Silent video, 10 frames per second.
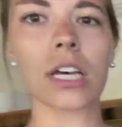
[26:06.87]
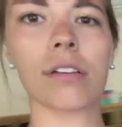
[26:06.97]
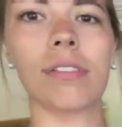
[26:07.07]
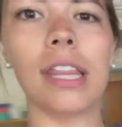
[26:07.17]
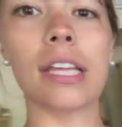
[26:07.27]

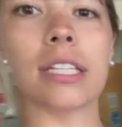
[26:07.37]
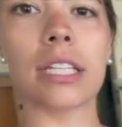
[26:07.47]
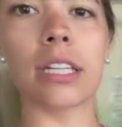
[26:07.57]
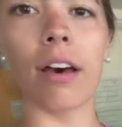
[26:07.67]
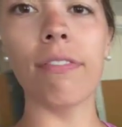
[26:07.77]
of this
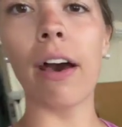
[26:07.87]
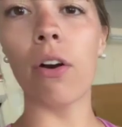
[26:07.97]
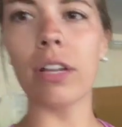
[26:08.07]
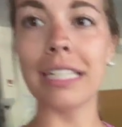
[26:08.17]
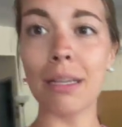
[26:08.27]
stuff out
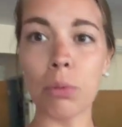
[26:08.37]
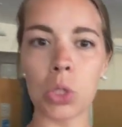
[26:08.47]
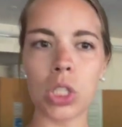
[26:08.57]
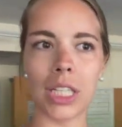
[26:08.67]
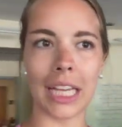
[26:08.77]
on
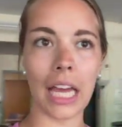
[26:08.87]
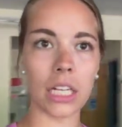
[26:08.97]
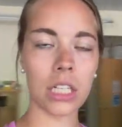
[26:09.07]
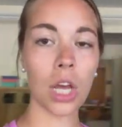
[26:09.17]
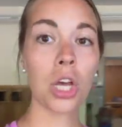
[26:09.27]
tables to get